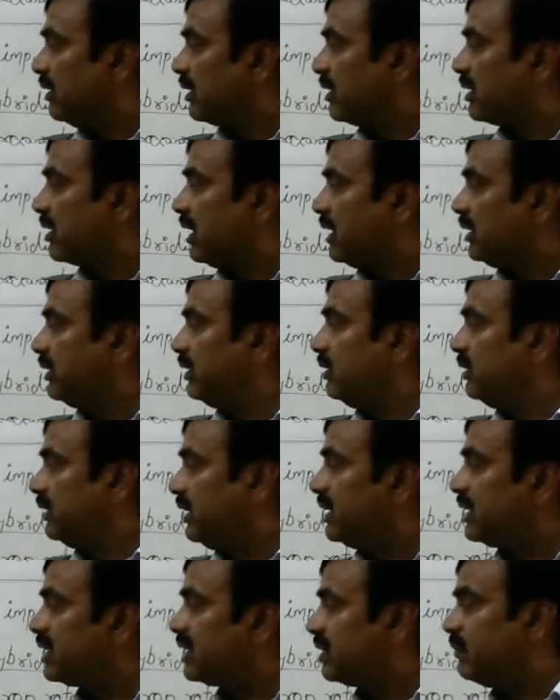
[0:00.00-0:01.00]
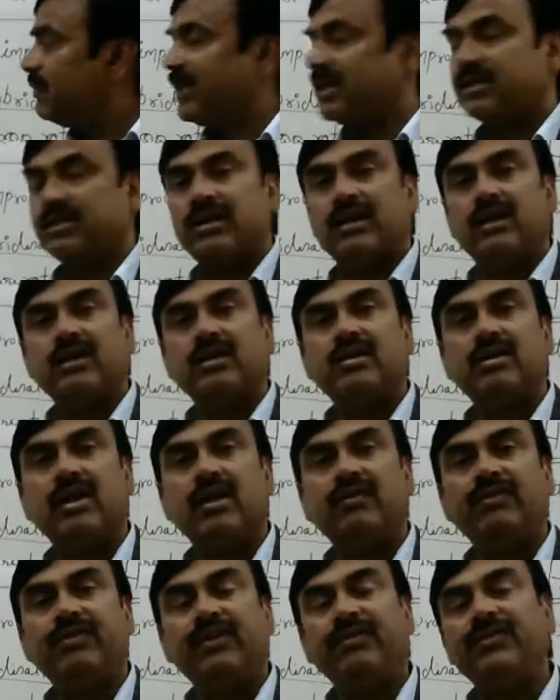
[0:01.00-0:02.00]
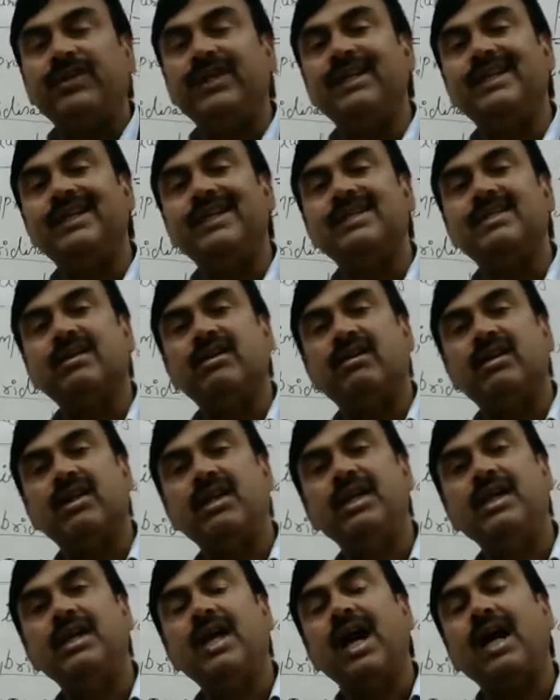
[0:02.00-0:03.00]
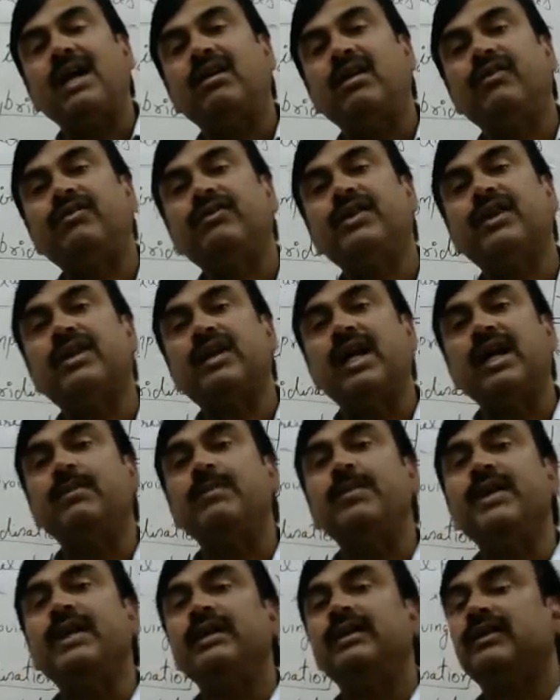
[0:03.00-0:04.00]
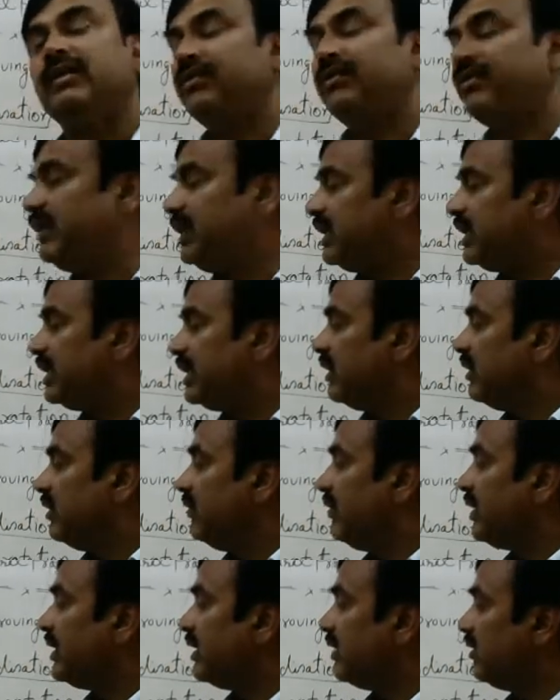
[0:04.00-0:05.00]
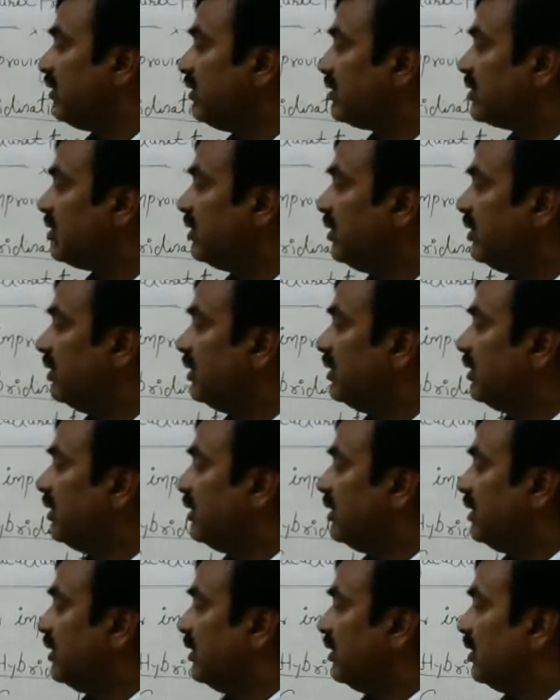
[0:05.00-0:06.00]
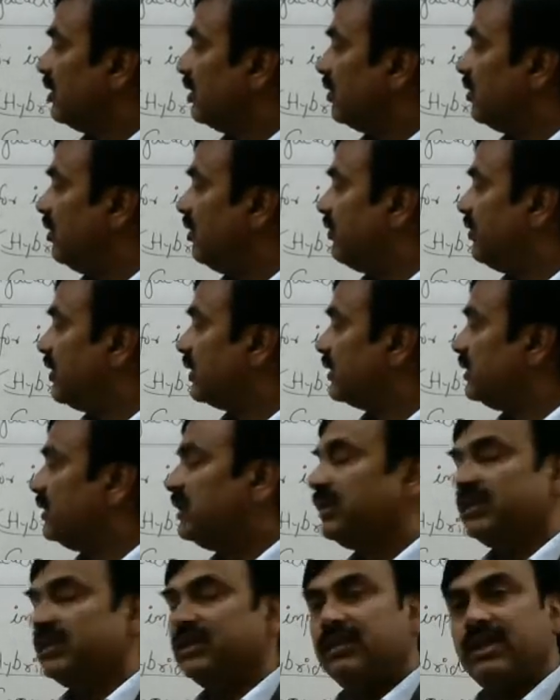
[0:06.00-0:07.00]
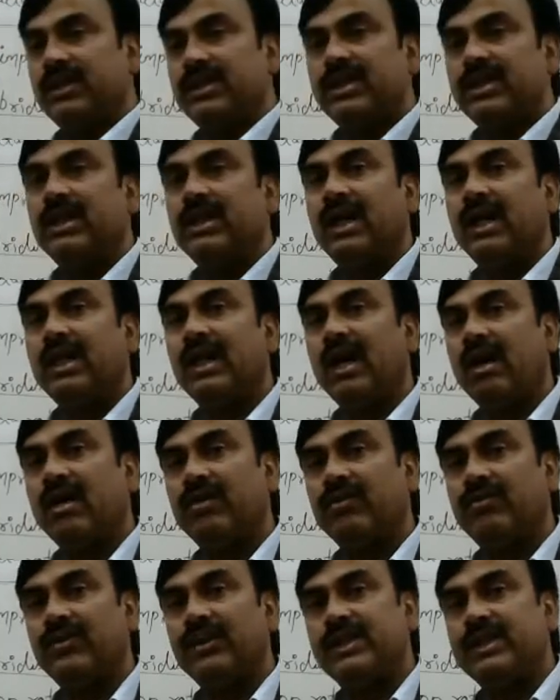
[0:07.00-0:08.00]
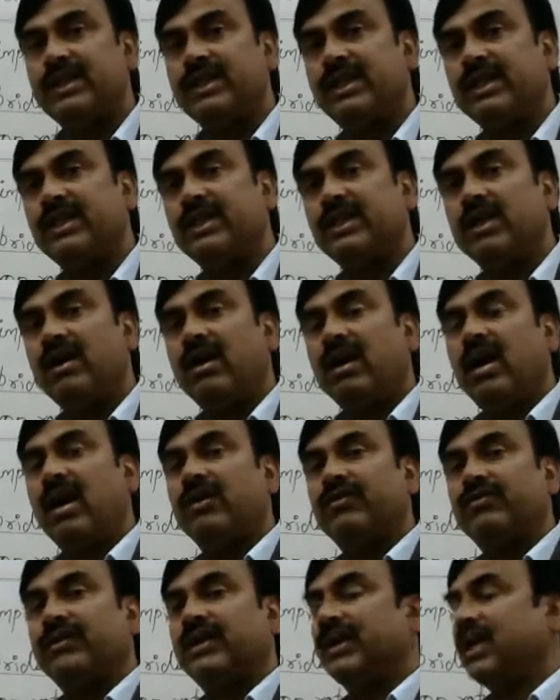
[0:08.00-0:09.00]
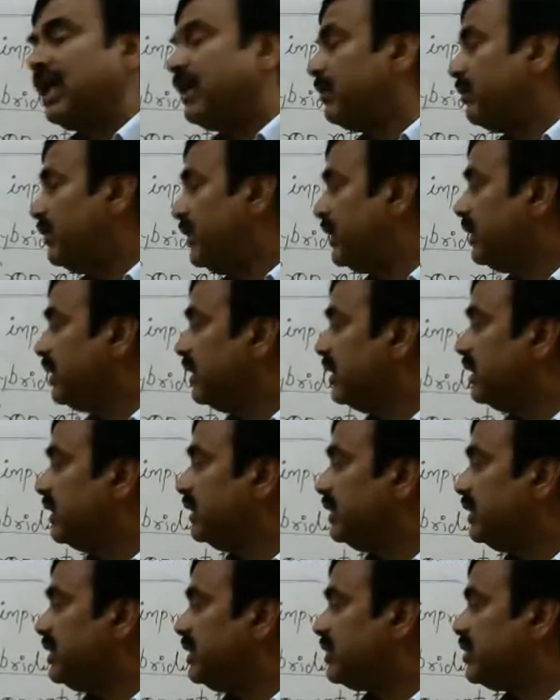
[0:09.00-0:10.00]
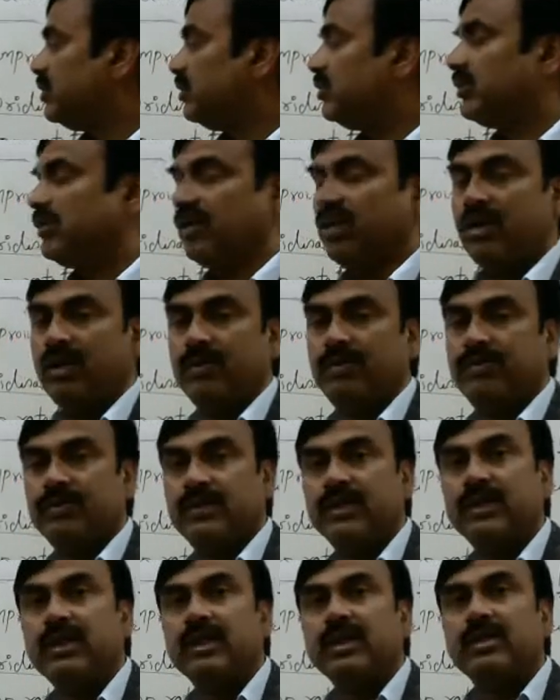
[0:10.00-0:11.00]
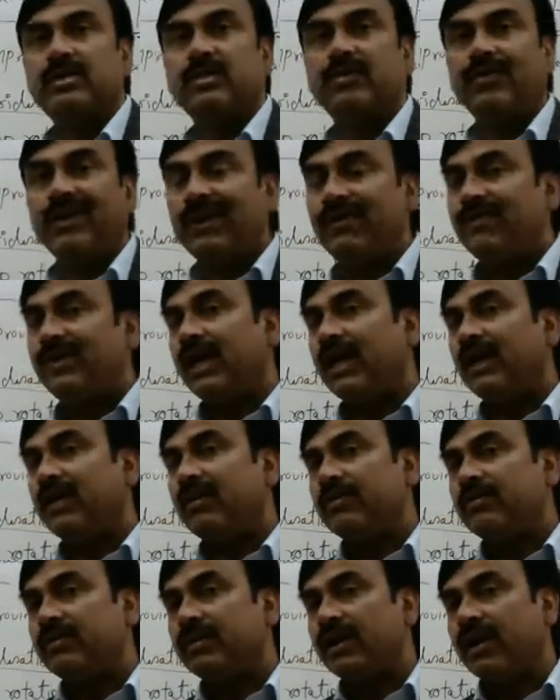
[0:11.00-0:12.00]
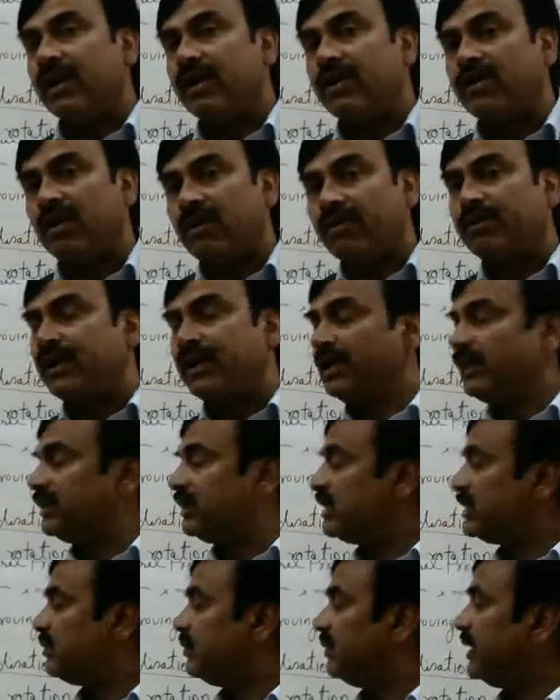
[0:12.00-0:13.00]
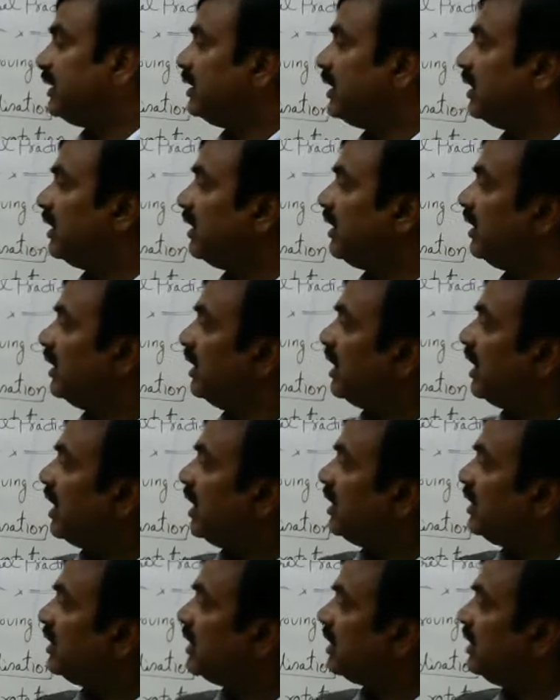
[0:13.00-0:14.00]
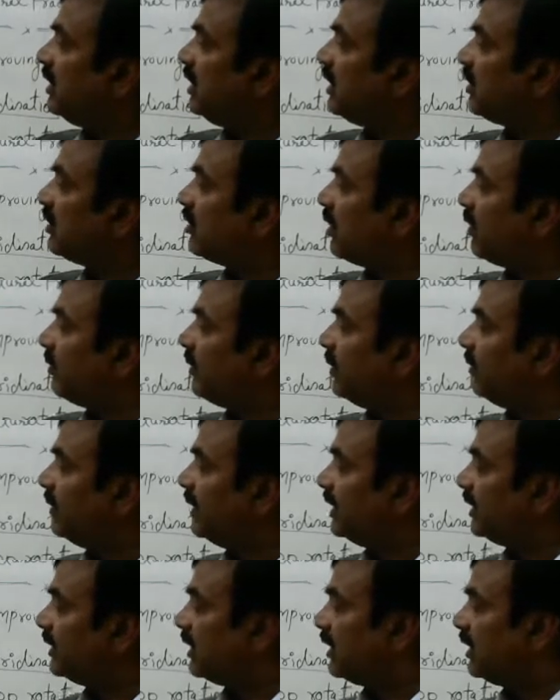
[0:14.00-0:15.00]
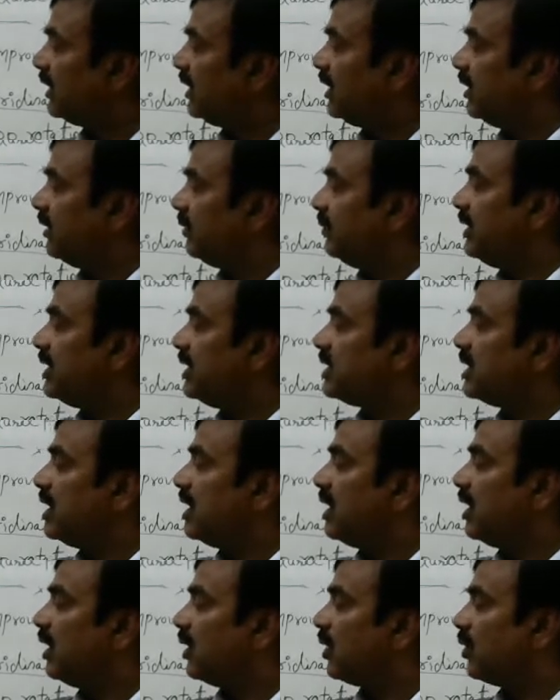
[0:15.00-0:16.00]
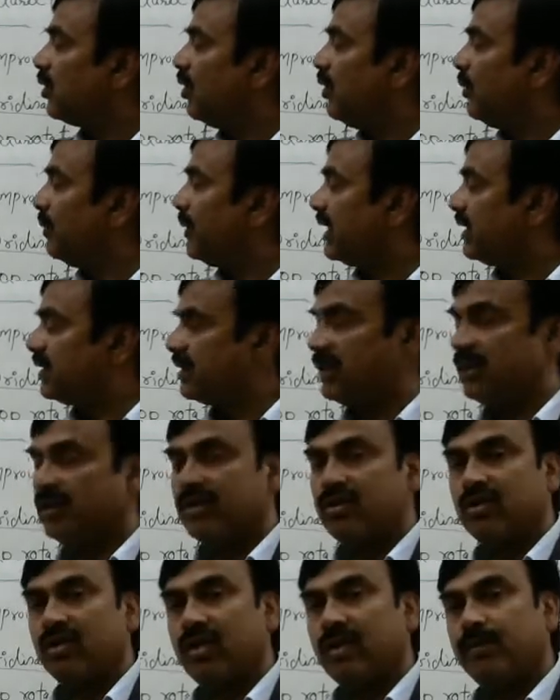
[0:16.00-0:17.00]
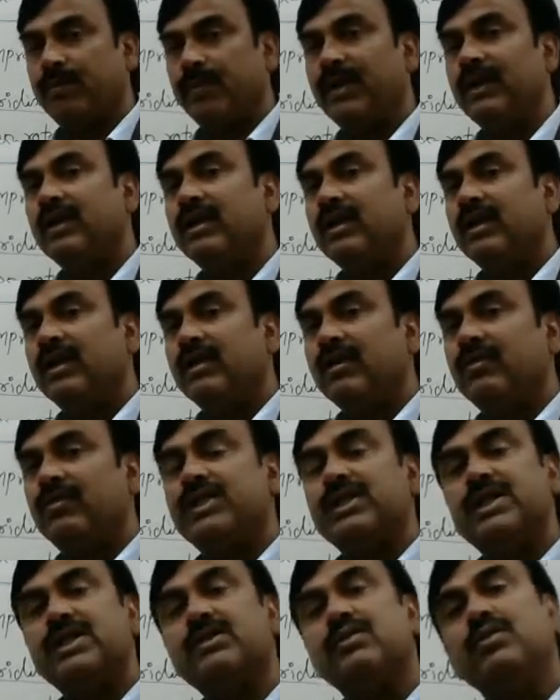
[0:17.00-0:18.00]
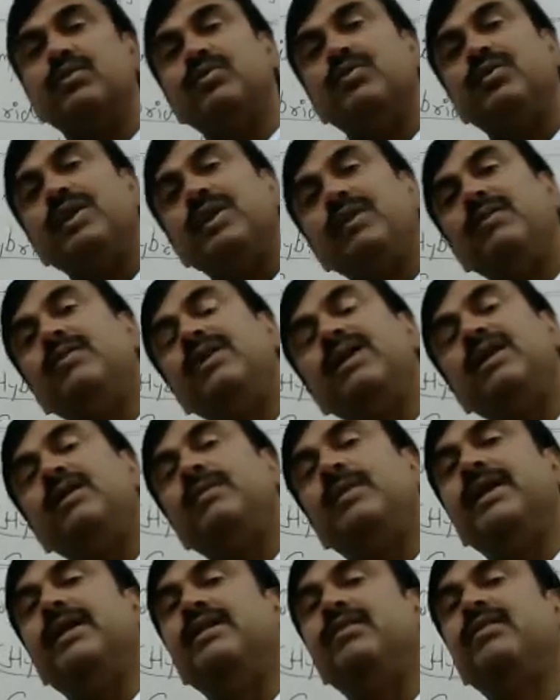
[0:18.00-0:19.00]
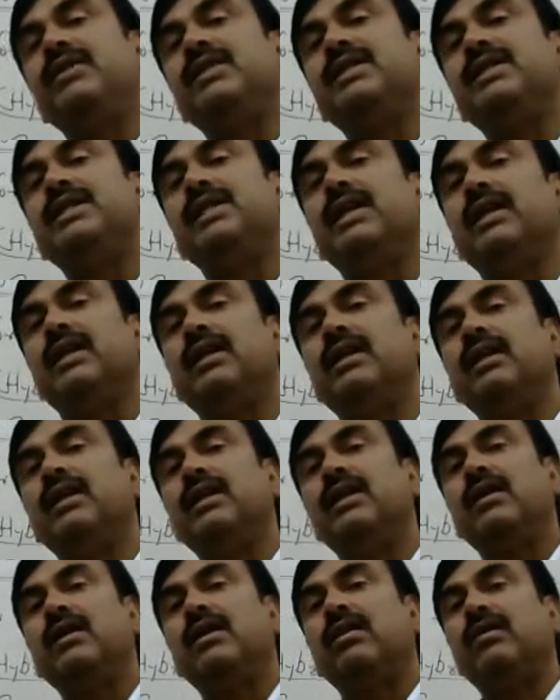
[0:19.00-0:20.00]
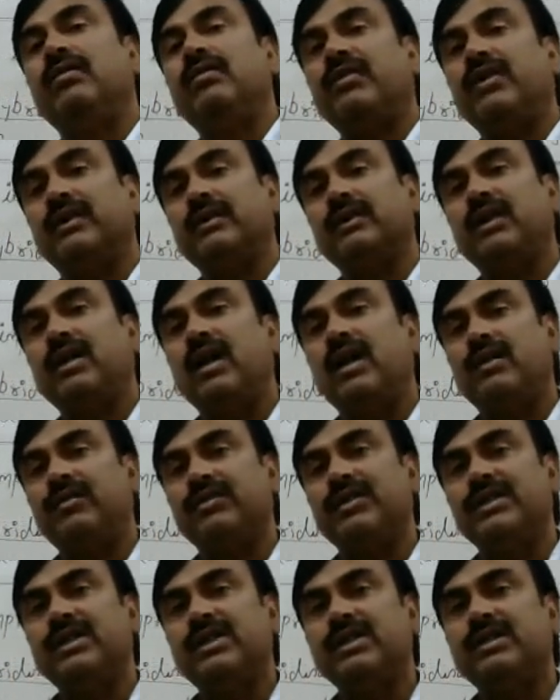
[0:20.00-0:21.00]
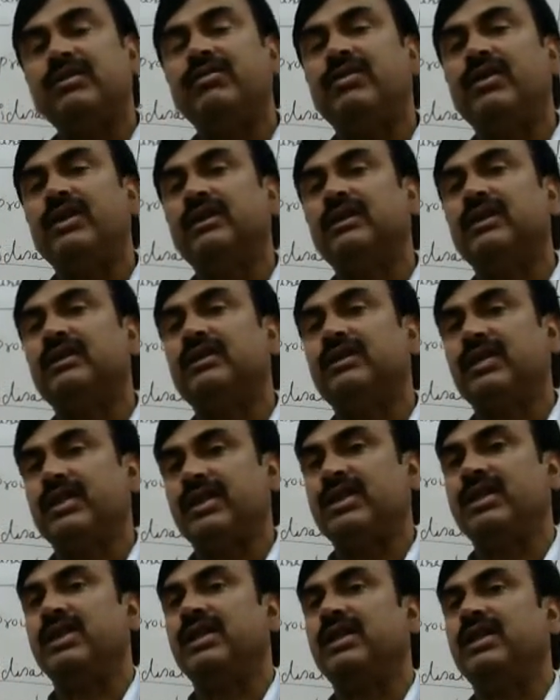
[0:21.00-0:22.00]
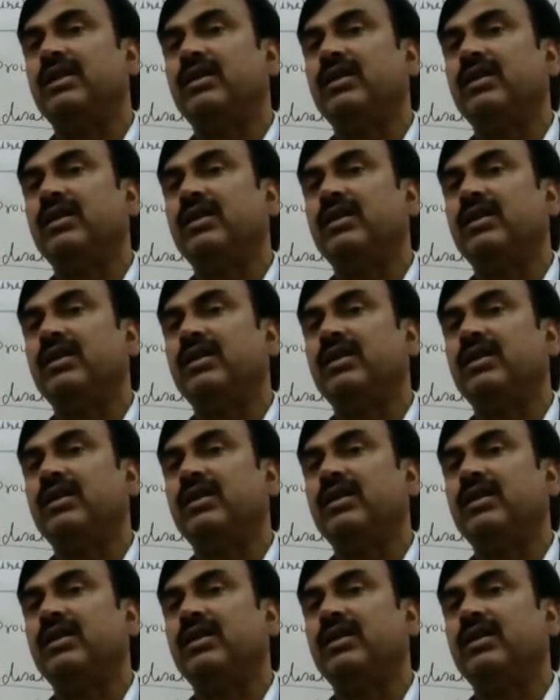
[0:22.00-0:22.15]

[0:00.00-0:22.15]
cut this mustard crop 15 days early, and after ripening the wheat, we can also go for the threshing and harvesting after ripening these 2 crops. So when we are adopting this method, alternate cropping method, means row pattern cropping, which is very, very beneficial for the harvesting, for the threshing.